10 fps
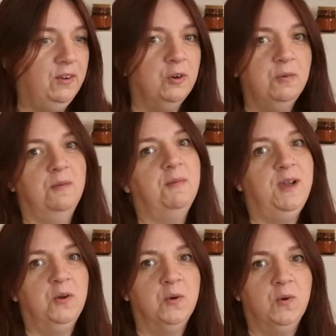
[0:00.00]
all of my
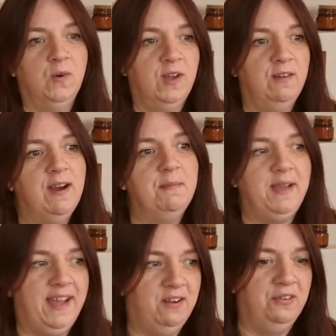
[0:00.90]
haul around my
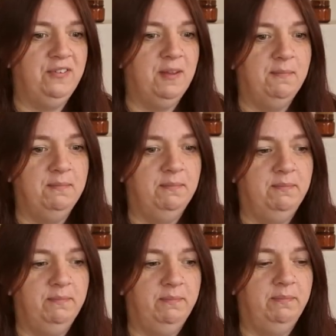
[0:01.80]
house and
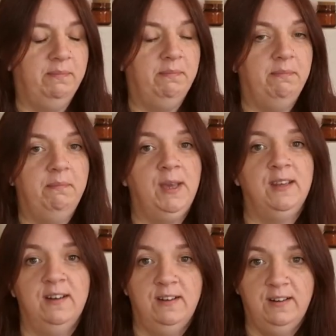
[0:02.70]
make
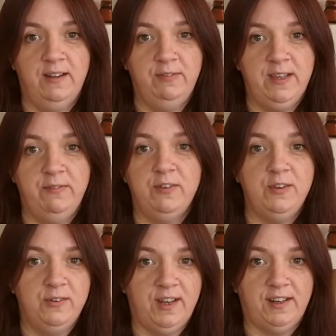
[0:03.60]
it look lovely for
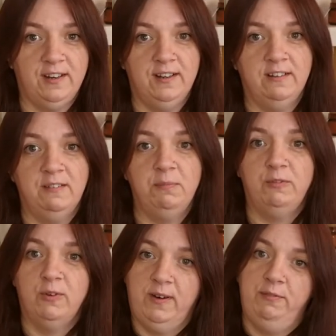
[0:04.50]
2 seconds
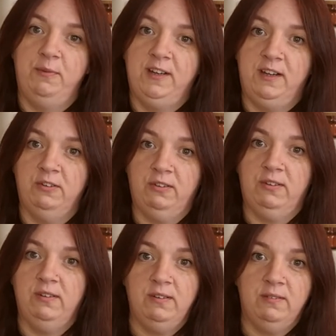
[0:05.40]
before everybody
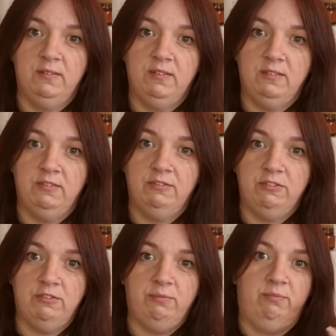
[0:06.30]
else
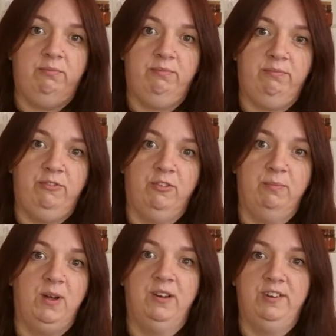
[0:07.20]
sort of
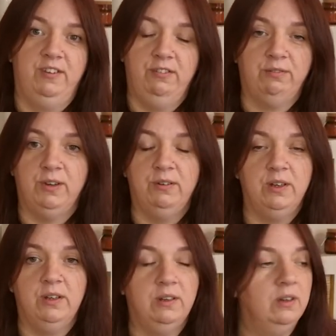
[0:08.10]
marches through
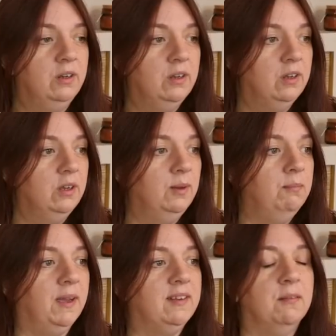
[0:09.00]
and
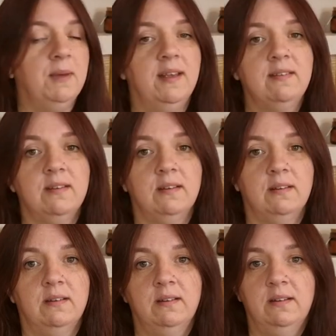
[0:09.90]
makes a mess and
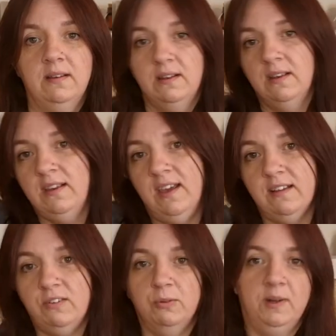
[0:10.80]

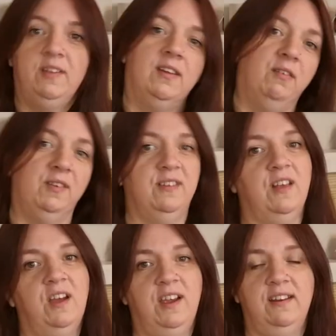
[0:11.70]
kicks all my stuff
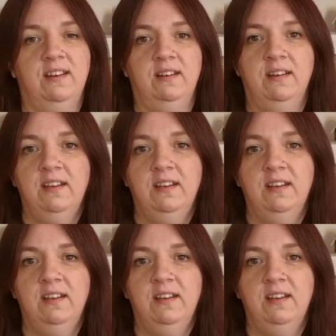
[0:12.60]
aside and,